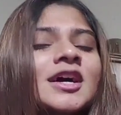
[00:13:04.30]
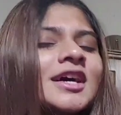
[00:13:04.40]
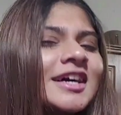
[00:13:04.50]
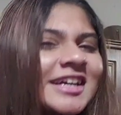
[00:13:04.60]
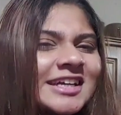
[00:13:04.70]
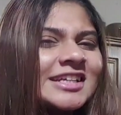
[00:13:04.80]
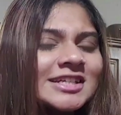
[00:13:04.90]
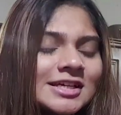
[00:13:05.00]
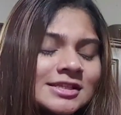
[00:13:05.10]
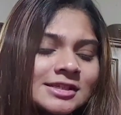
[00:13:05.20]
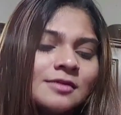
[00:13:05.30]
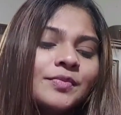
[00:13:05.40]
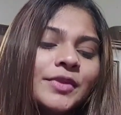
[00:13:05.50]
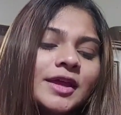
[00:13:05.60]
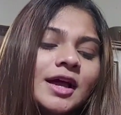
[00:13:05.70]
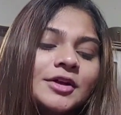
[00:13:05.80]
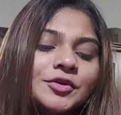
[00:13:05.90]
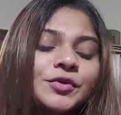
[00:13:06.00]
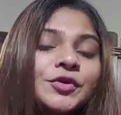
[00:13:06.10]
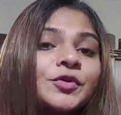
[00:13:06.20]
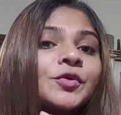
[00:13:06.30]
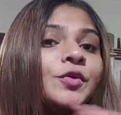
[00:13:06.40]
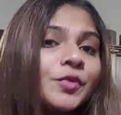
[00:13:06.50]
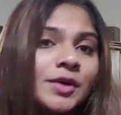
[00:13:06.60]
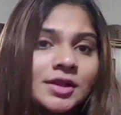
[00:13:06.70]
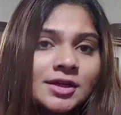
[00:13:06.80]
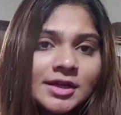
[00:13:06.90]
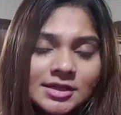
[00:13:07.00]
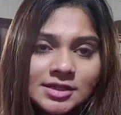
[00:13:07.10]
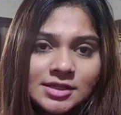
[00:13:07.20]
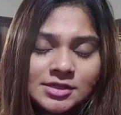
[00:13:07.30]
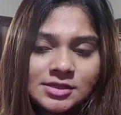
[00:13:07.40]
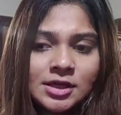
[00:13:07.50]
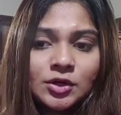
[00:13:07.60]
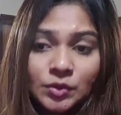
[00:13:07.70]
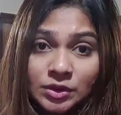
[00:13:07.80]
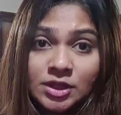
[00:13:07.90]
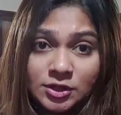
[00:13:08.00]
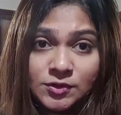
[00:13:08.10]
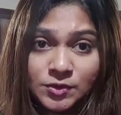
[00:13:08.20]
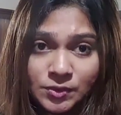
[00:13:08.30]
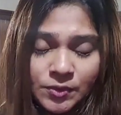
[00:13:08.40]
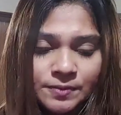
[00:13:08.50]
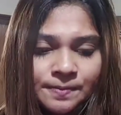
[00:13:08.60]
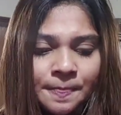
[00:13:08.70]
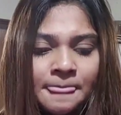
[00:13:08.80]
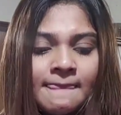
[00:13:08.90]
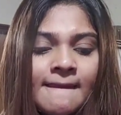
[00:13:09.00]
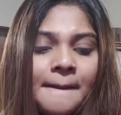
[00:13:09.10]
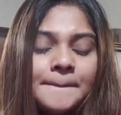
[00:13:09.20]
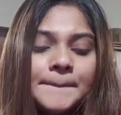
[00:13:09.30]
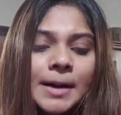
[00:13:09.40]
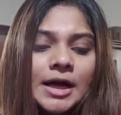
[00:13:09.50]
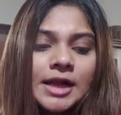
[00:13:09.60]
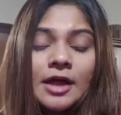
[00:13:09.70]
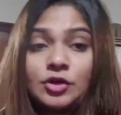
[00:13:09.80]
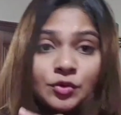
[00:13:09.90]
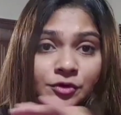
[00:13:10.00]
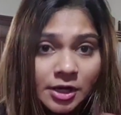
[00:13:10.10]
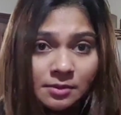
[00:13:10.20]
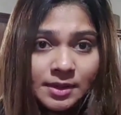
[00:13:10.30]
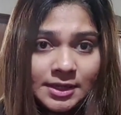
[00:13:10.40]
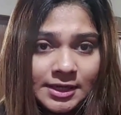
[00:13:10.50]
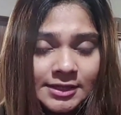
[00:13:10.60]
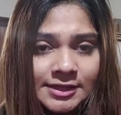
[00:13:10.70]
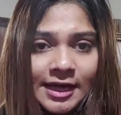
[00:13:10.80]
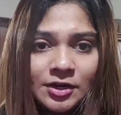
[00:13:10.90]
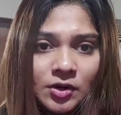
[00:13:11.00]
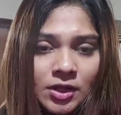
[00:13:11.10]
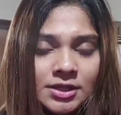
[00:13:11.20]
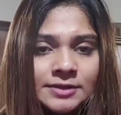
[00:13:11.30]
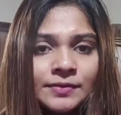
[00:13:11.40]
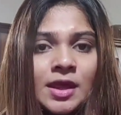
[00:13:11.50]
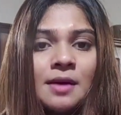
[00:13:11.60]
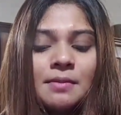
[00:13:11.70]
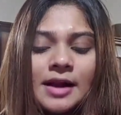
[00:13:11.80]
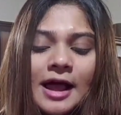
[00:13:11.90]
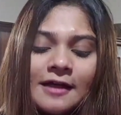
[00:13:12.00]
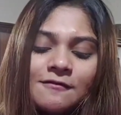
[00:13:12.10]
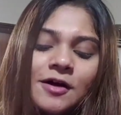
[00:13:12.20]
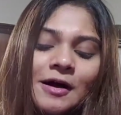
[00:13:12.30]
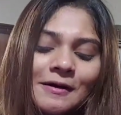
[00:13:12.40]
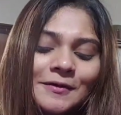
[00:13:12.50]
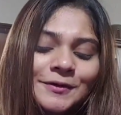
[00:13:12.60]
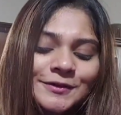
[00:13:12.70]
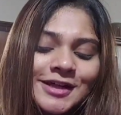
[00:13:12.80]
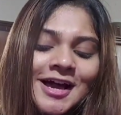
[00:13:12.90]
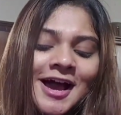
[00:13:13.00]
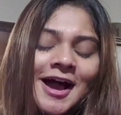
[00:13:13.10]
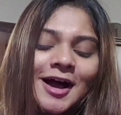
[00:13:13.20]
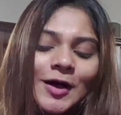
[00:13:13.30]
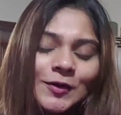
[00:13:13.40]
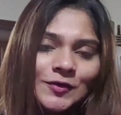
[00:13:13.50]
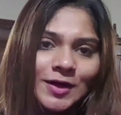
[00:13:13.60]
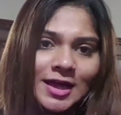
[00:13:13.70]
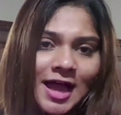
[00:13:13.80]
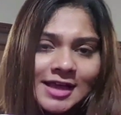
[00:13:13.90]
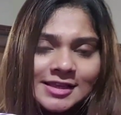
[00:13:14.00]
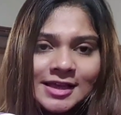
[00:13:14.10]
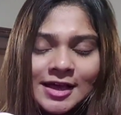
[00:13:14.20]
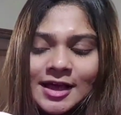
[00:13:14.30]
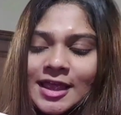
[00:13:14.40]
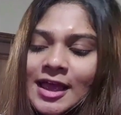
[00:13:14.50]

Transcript: kind of done something. I don't know whether it is a good thing to do, but I don't recommend it at all. But I found a way. I